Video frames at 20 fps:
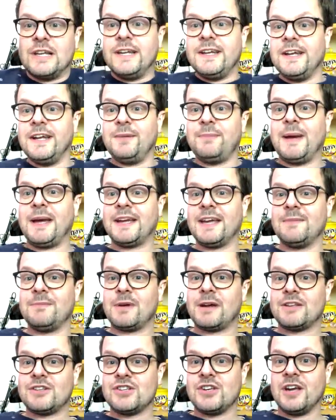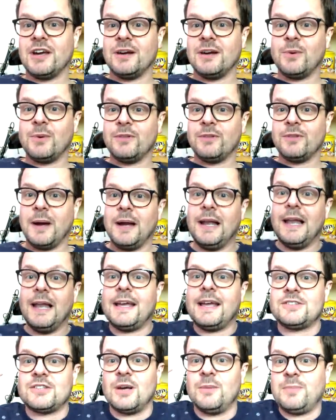leaning back in my chair with my
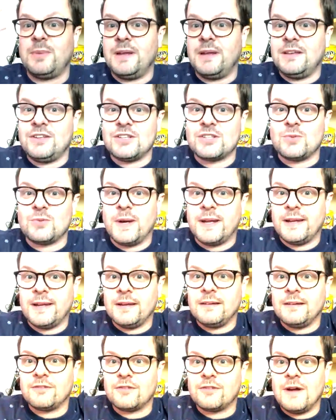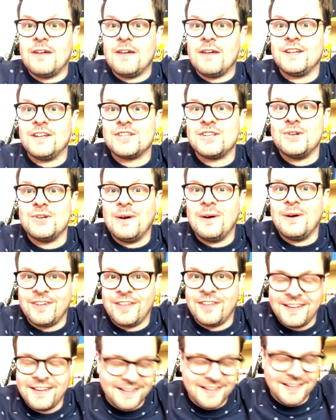legs up and just waiting for Evelyn to do
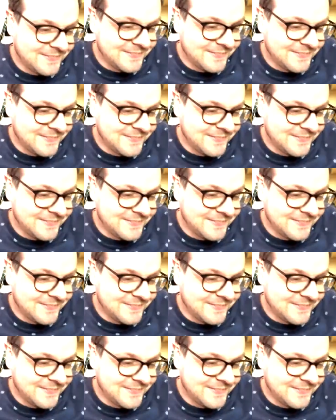everything.